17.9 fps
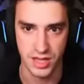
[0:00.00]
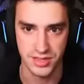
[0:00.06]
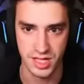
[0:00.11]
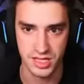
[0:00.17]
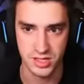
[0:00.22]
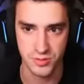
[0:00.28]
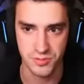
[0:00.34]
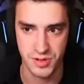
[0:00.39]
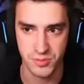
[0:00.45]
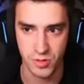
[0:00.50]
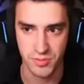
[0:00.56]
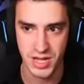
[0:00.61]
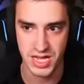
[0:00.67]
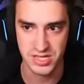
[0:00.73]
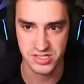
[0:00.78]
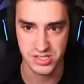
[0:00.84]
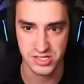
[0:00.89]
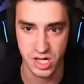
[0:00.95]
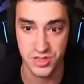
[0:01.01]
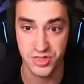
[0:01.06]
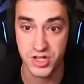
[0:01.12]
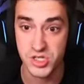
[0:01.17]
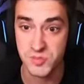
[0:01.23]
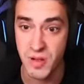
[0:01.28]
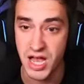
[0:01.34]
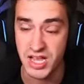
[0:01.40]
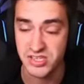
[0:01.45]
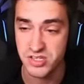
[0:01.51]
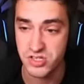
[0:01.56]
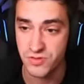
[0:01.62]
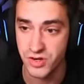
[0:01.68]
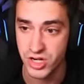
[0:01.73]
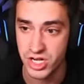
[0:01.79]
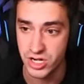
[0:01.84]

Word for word: I thought there'd be more boxes. There's boxes over